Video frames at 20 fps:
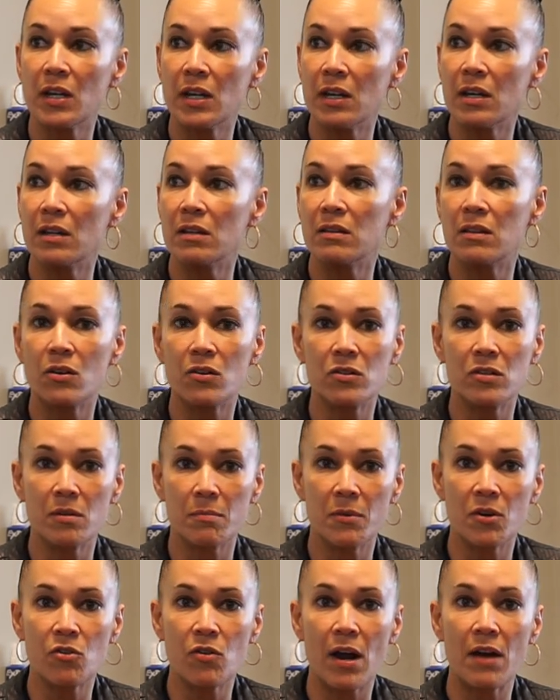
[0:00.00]
in their
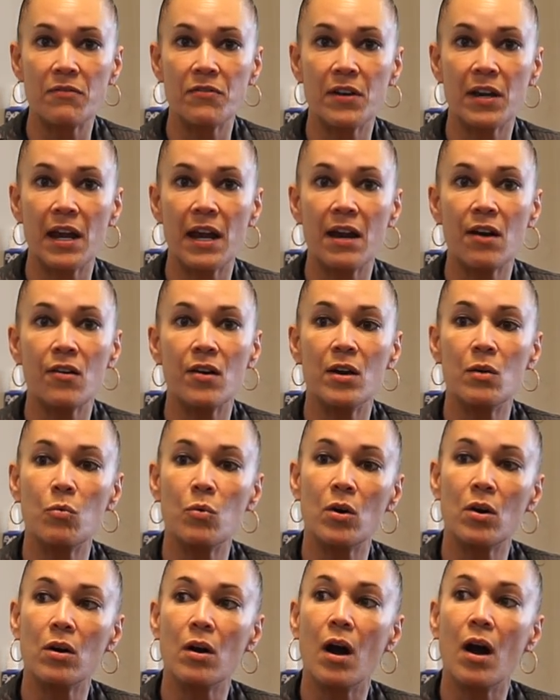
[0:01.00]
demographic area
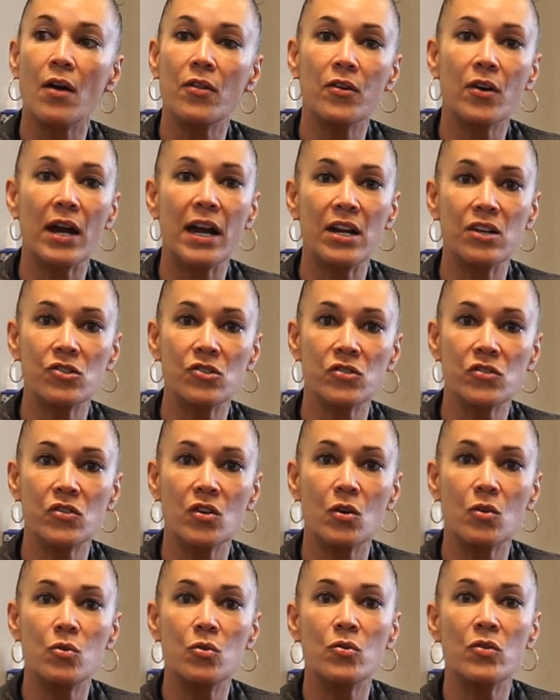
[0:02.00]
where other agents
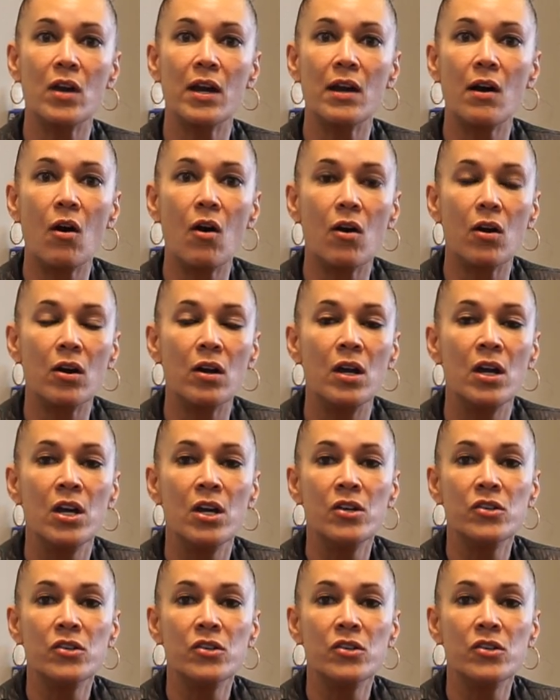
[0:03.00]
know who they are?